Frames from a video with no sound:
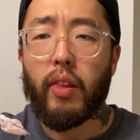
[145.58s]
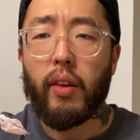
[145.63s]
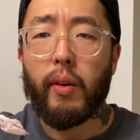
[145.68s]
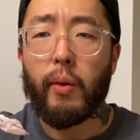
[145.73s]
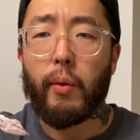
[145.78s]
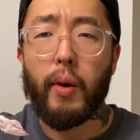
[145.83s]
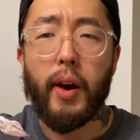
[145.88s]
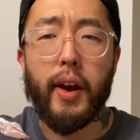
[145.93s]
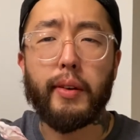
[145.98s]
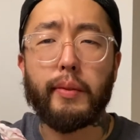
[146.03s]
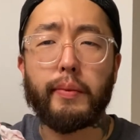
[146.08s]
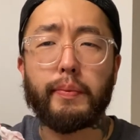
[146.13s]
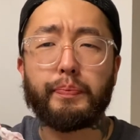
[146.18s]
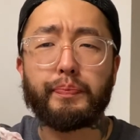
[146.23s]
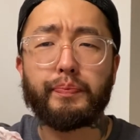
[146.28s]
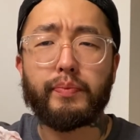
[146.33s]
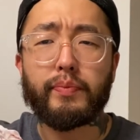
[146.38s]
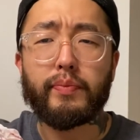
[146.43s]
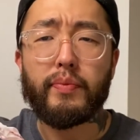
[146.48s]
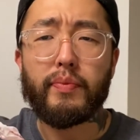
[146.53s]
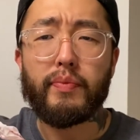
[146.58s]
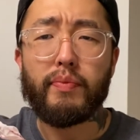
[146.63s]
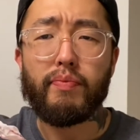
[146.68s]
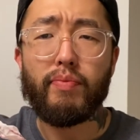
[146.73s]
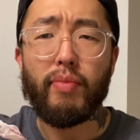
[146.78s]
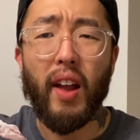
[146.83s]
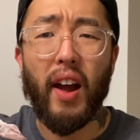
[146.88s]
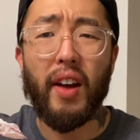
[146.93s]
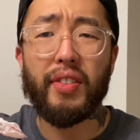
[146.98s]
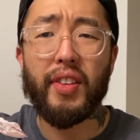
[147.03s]
Wait,
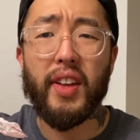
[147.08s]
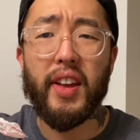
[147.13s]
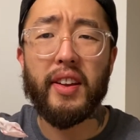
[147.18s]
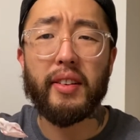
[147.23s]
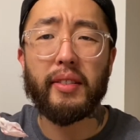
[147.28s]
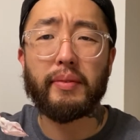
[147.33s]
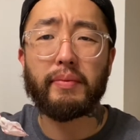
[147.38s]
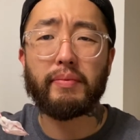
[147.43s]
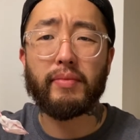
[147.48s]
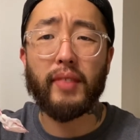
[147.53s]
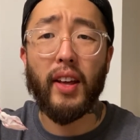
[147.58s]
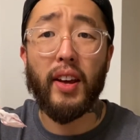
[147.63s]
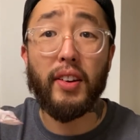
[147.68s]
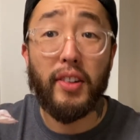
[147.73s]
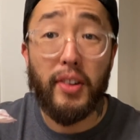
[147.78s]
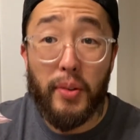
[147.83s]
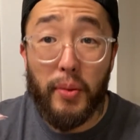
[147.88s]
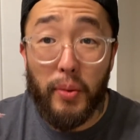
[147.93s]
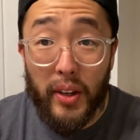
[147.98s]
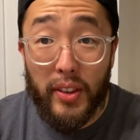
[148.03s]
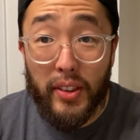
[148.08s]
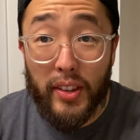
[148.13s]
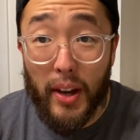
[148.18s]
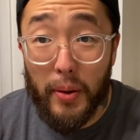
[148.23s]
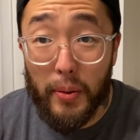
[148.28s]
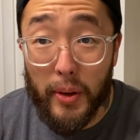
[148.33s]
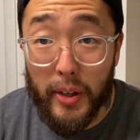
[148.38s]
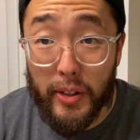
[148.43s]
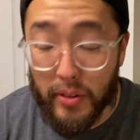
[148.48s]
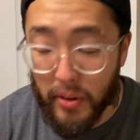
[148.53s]
I don't know what
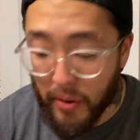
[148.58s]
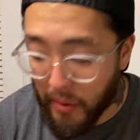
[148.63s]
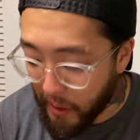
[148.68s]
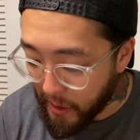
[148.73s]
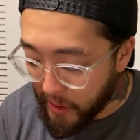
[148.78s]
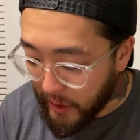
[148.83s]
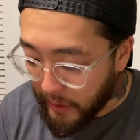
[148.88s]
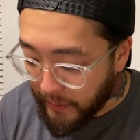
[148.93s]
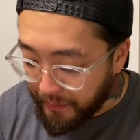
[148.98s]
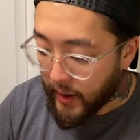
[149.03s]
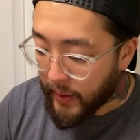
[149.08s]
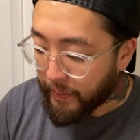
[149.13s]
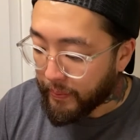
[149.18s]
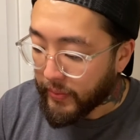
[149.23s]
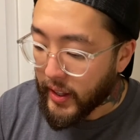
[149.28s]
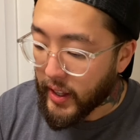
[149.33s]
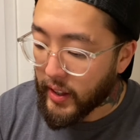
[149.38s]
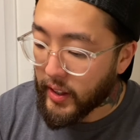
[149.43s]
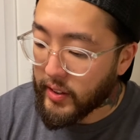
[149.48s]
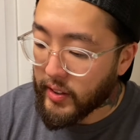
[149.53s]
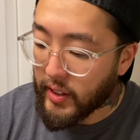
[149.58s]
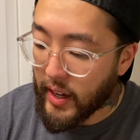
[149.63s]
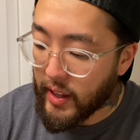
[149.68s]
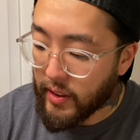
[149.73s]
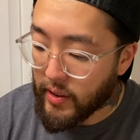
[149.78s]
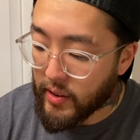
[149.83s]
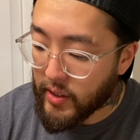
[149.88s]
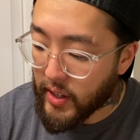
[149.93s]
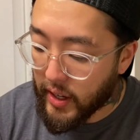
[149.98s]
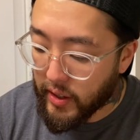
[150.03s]
that was. It looks like
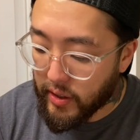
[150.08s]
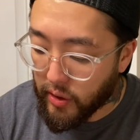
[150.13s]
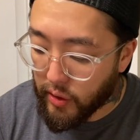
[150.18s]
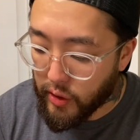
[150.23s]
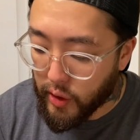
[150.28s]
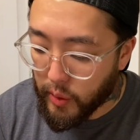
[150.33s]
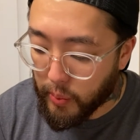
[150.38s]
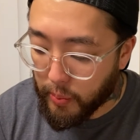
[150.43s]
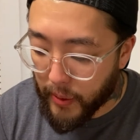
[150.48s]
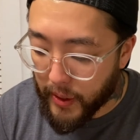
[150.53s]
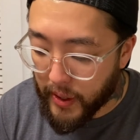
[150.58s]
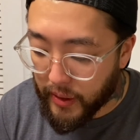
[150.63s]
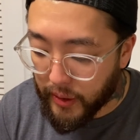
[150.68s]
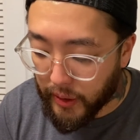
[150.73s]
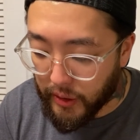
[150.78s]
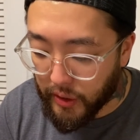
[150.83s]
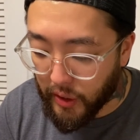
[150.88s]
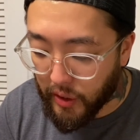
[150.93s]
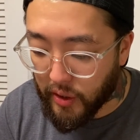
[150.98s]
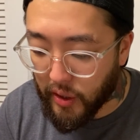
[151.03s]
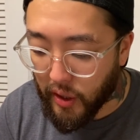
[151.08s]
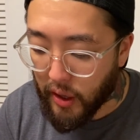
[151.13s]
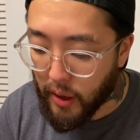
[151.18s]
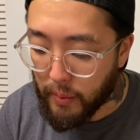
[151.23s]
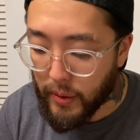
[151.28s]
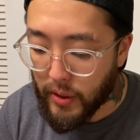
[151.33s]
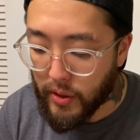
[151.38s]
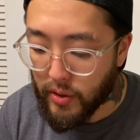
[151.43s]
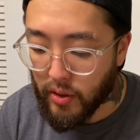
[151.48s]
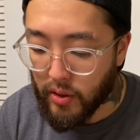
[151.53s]
there's actually sprinkles and cookie
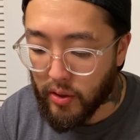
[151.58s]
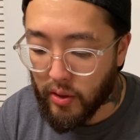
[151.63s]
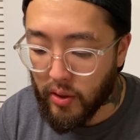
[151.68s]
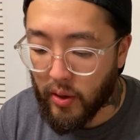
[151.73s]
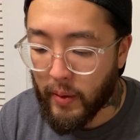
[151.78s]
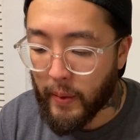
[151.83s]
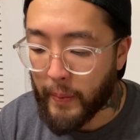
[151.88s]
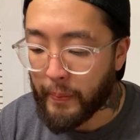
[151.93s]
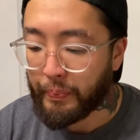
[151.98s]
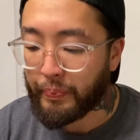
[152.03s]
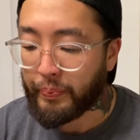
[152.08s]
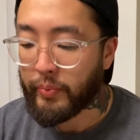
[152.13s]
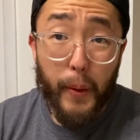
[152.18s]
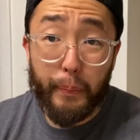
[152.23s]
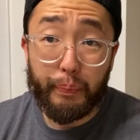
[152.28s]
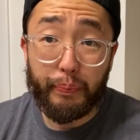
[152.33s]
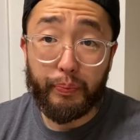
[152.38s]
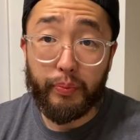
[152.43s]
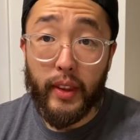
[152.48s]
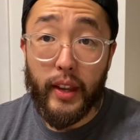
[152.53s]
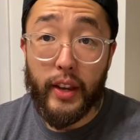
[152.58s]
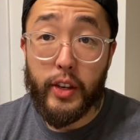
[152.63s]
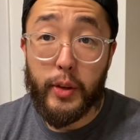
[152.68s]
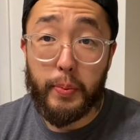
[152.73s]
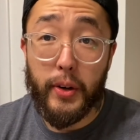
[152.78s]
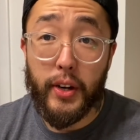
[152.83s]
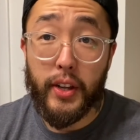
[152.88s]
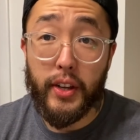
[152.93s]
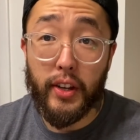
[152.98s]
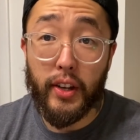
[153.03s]
pieces. It's
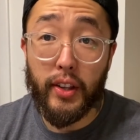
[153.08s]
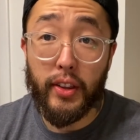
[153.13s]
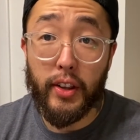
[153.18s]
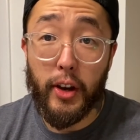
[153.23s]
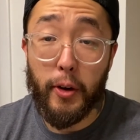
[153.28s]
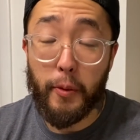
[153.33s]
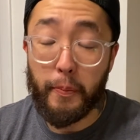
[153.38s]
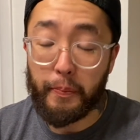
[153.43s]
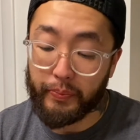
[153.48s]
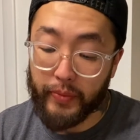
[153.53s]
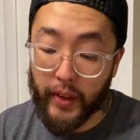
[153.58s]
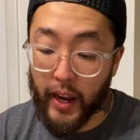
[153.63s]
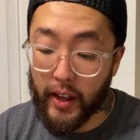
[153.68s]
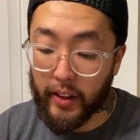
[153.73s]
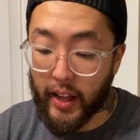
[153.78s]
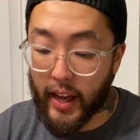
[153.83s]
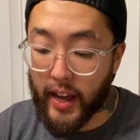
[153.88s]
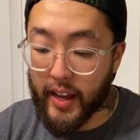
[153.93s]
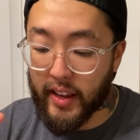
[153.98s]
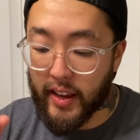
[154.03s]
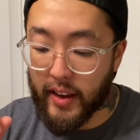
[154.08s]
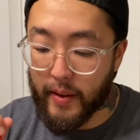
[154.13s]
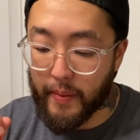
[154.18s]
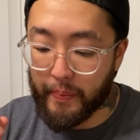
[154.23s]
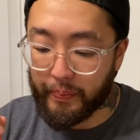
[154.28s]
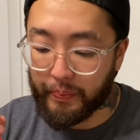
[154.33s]
pretty good though. I like it.